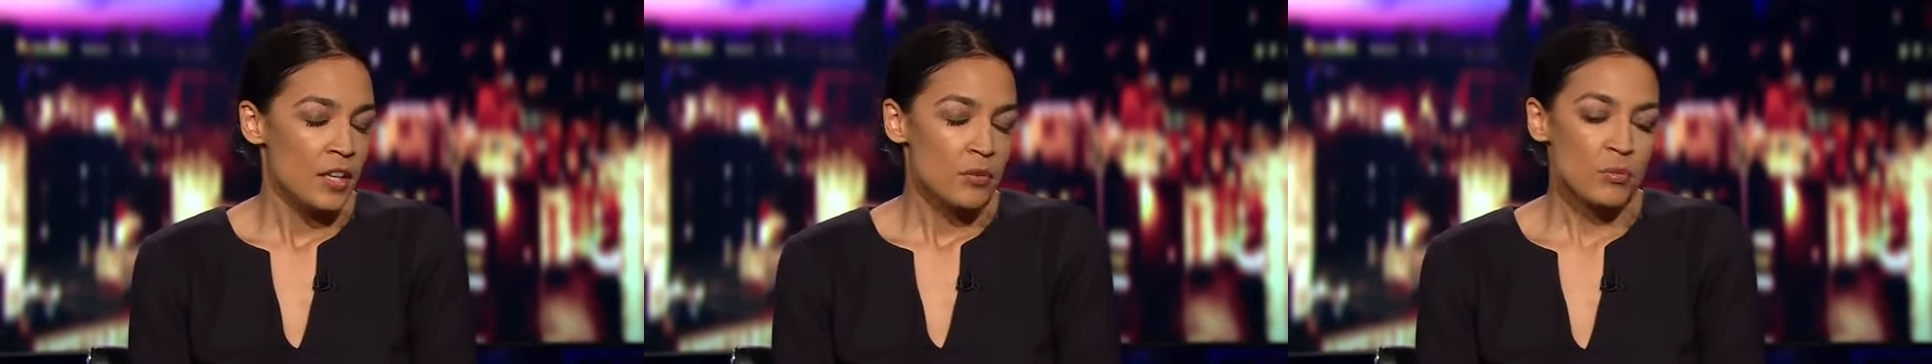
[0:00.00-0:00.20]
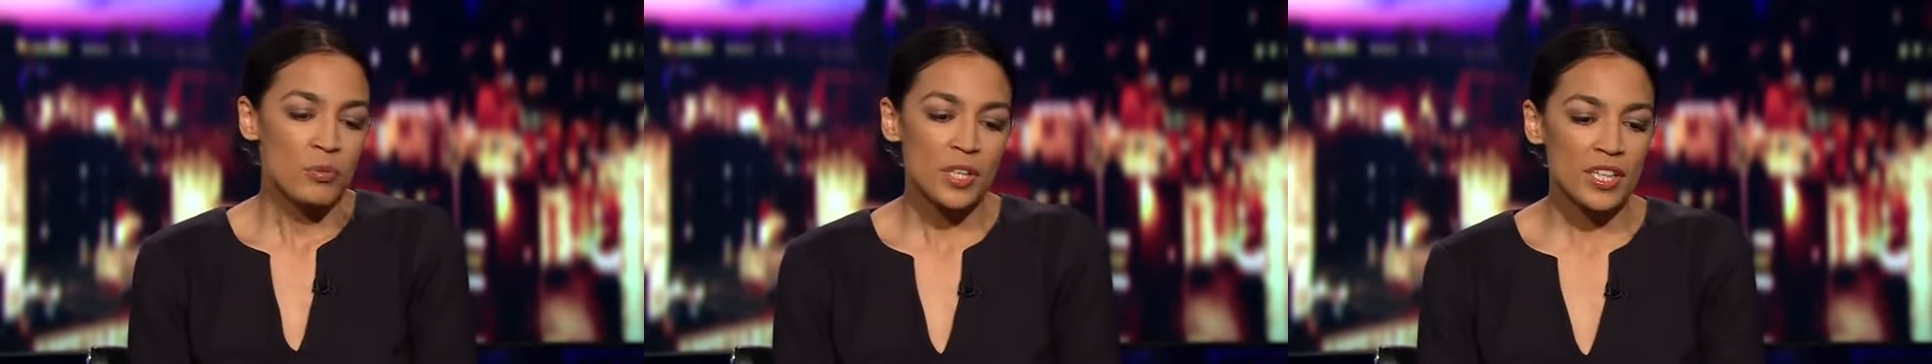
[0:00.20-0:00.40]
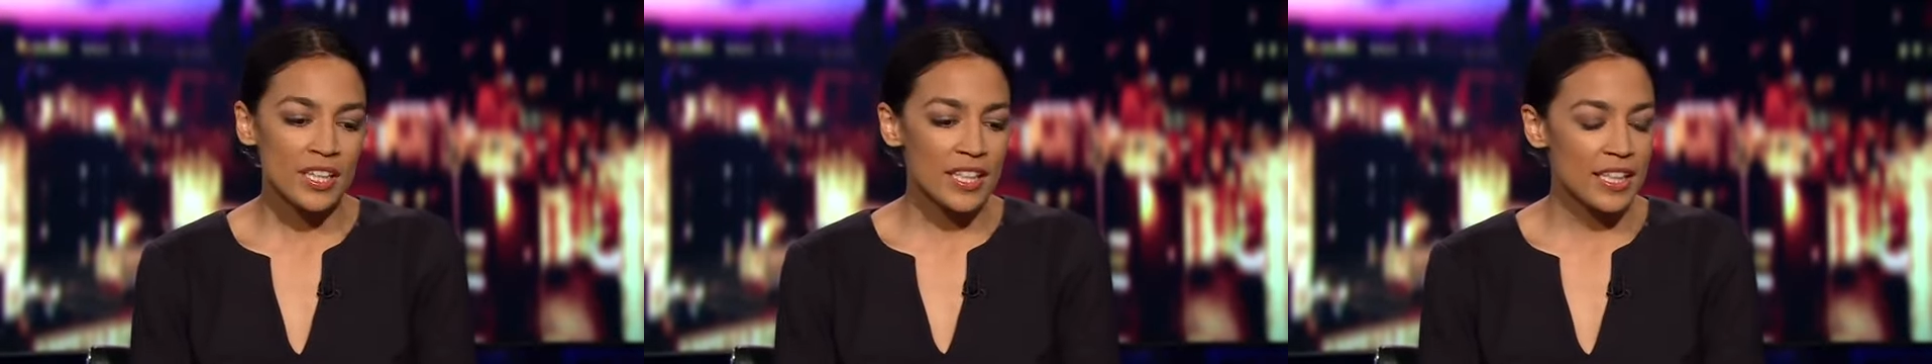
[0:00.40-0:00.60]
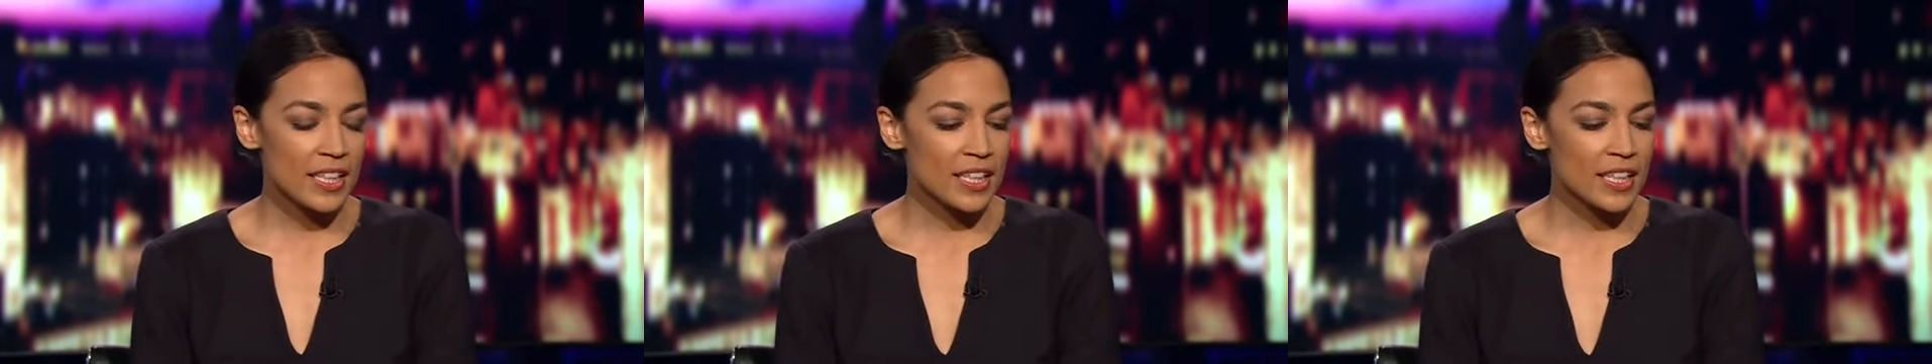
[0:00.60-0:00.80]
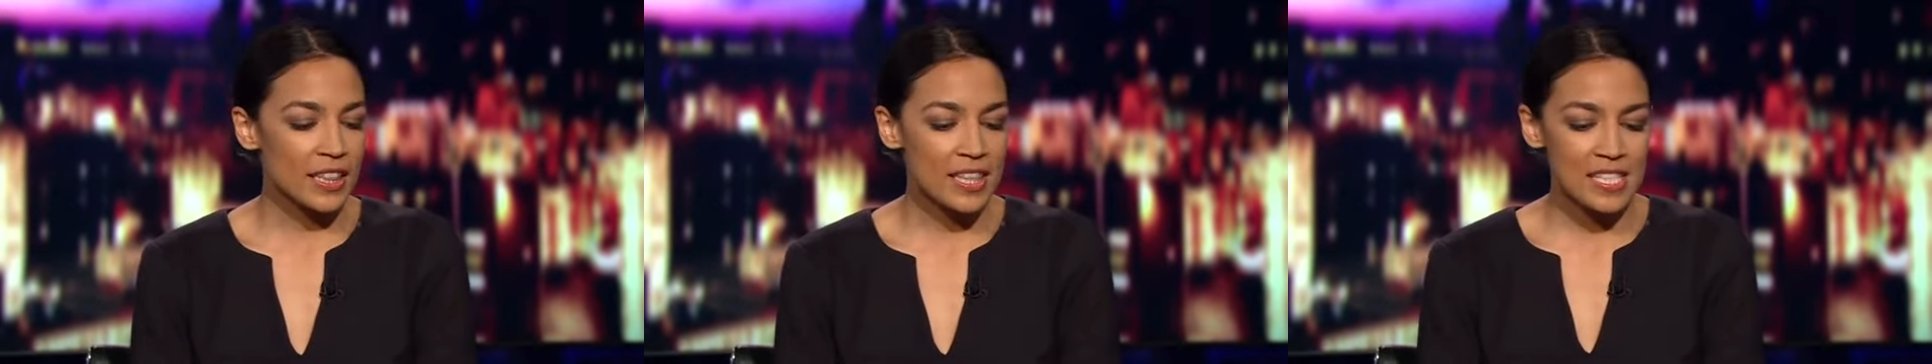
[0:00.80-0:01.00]
really,
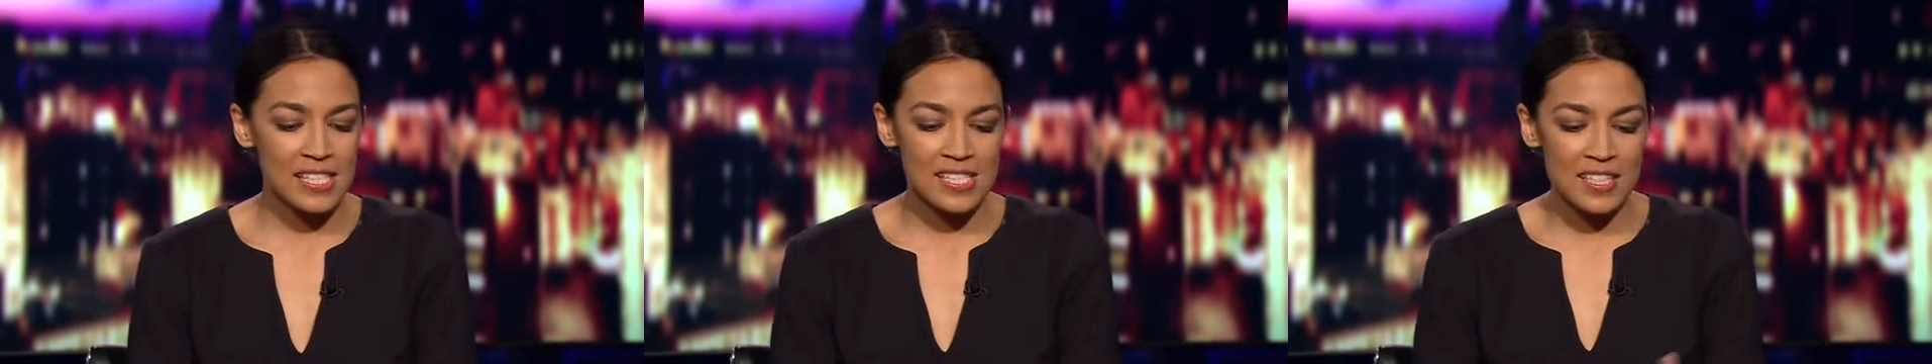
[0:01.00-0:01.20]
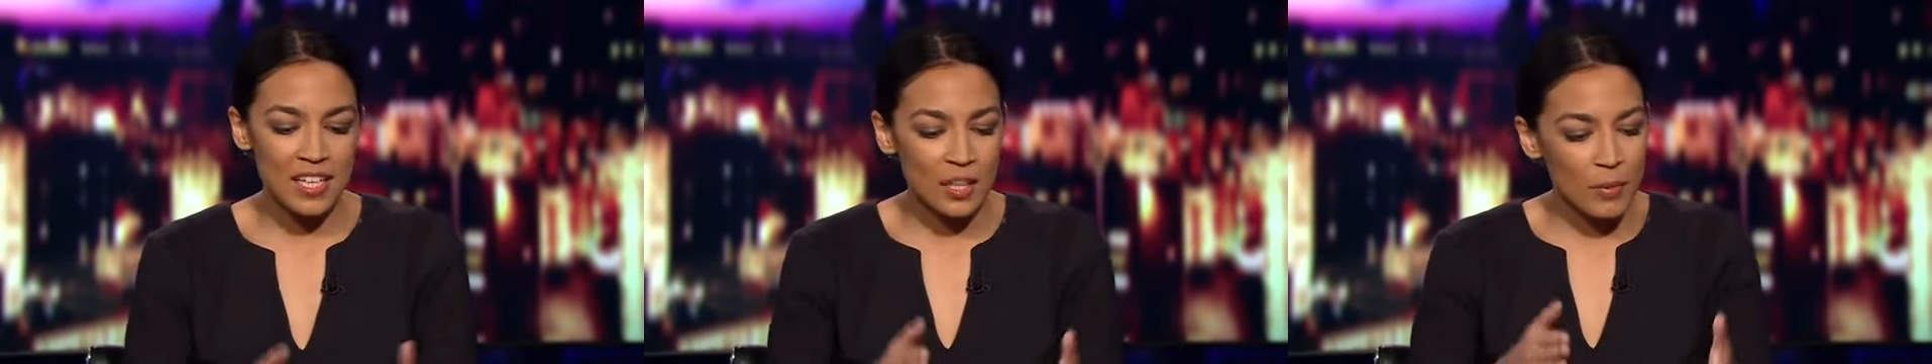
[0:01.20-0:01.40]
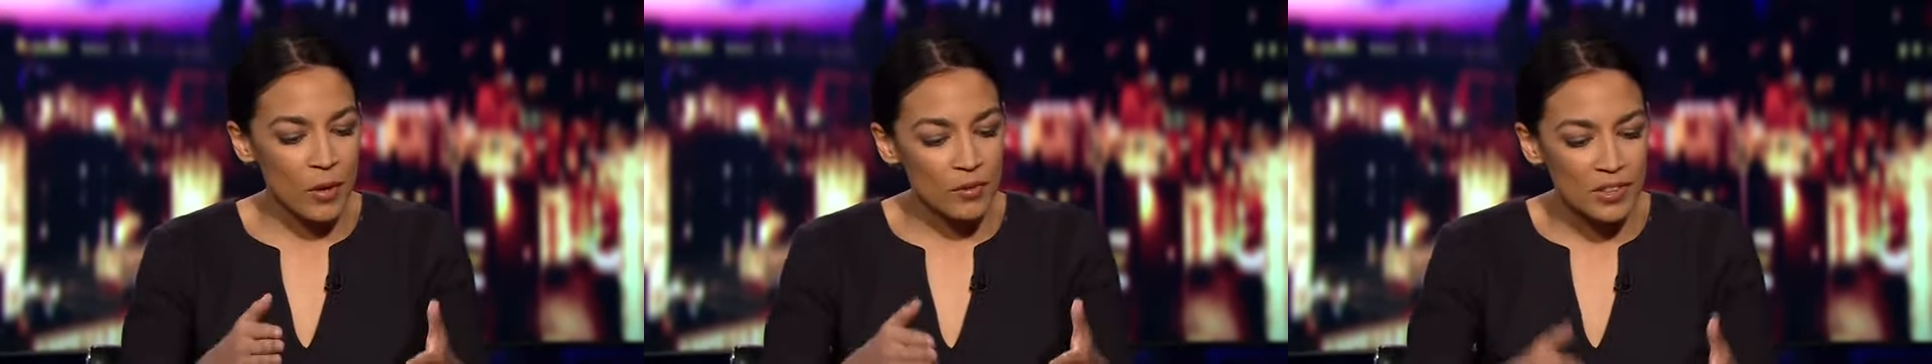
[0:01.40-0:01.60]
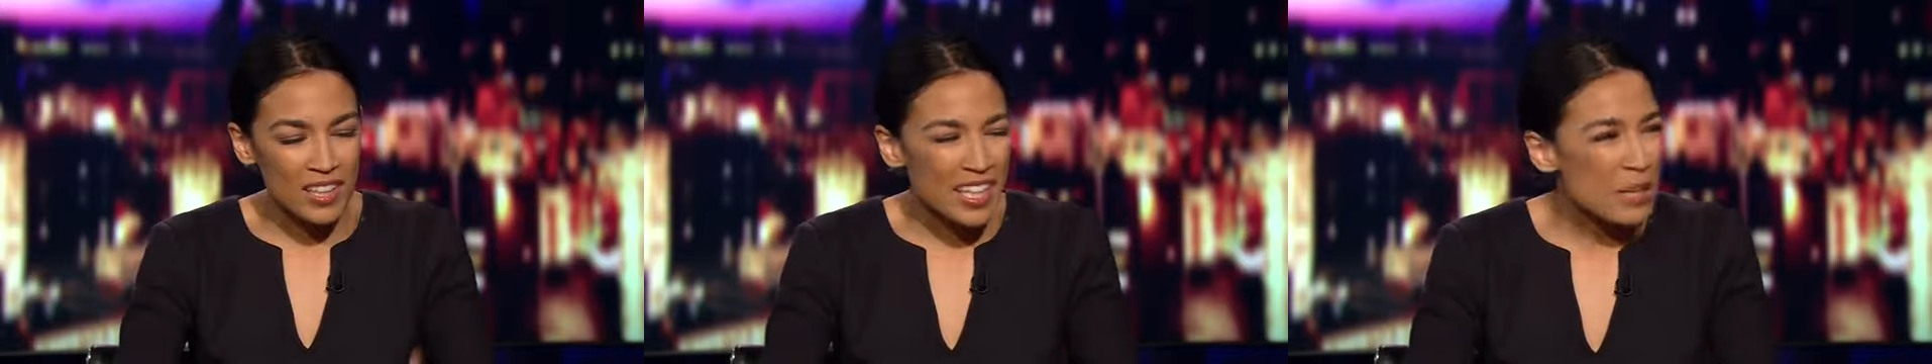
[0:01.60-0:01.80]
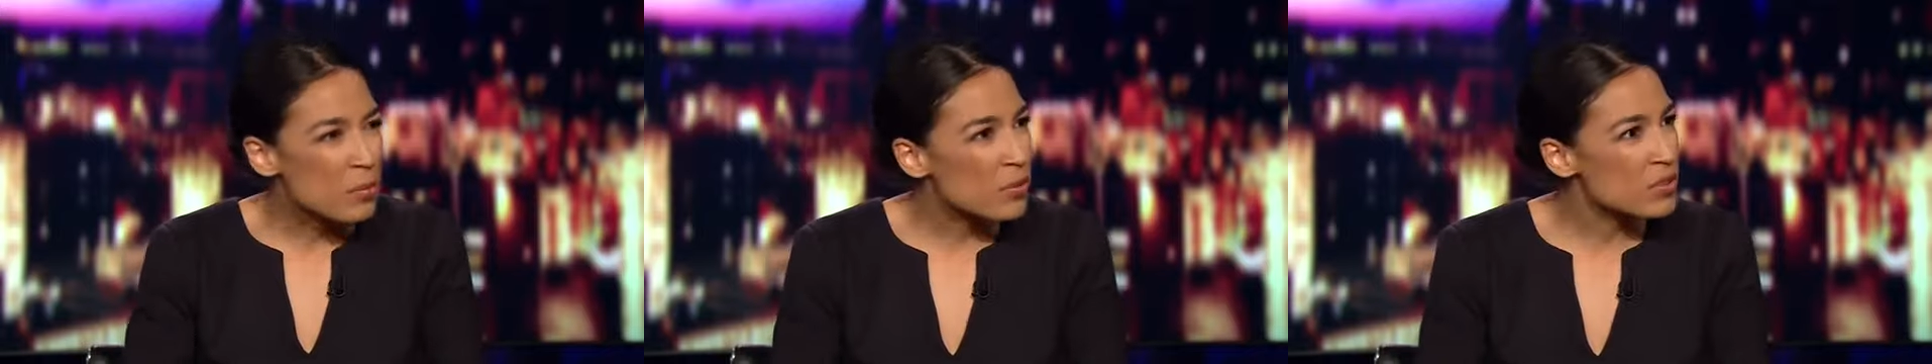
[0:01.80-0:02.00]
this is not about
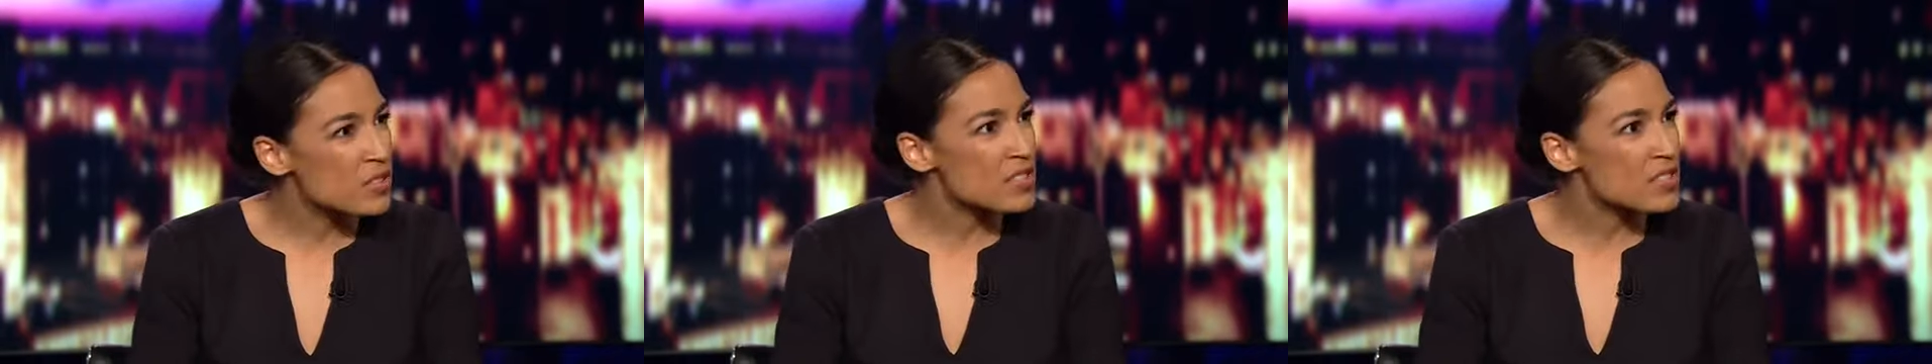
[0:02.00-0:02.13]
labels.